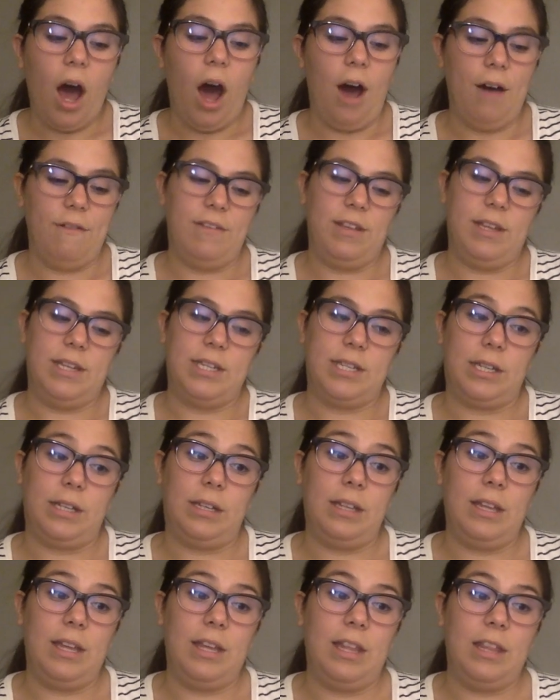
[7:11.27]

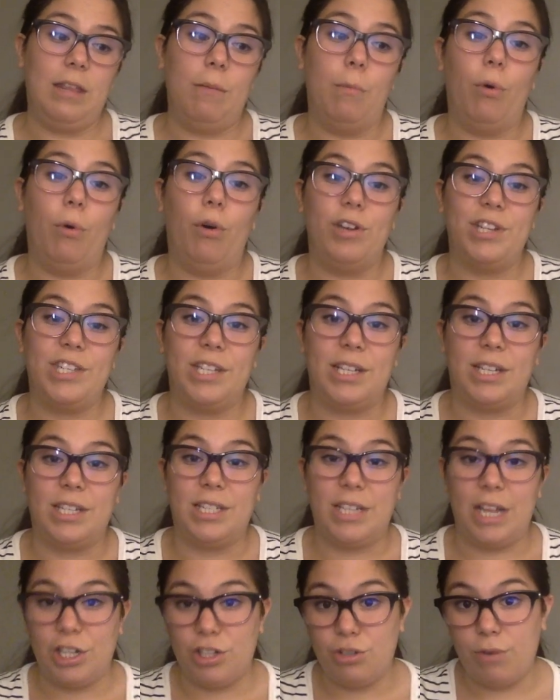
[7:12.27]
obviously the more
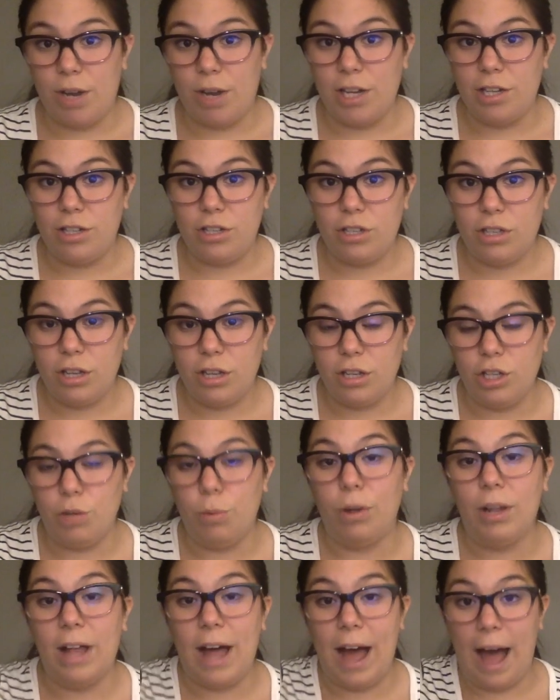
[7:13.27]
success rates you
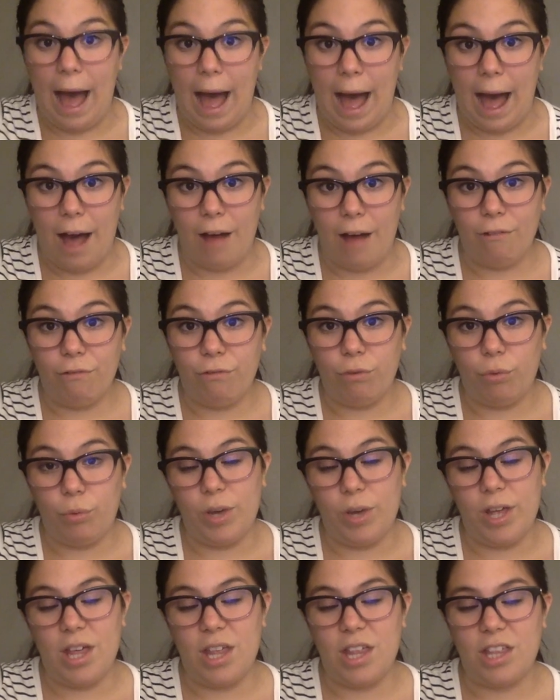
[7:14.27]
will have
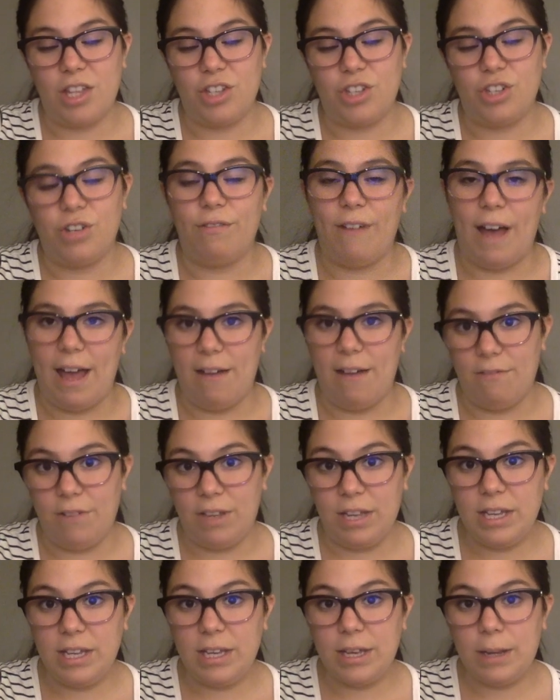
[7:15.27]
with
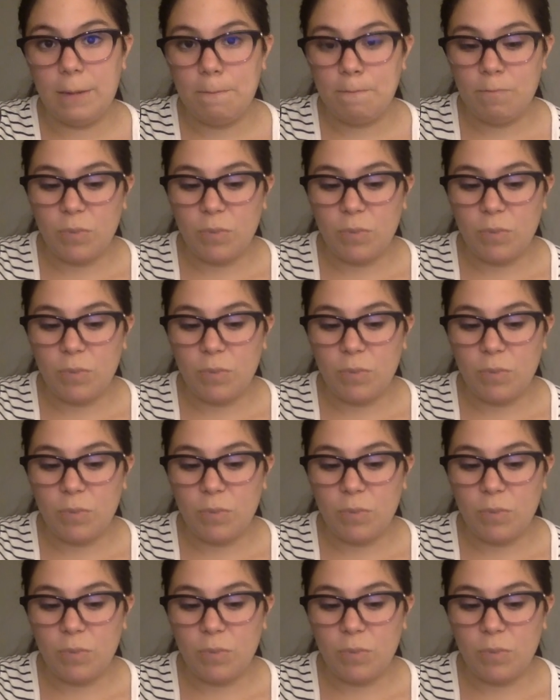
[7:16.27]
surviving.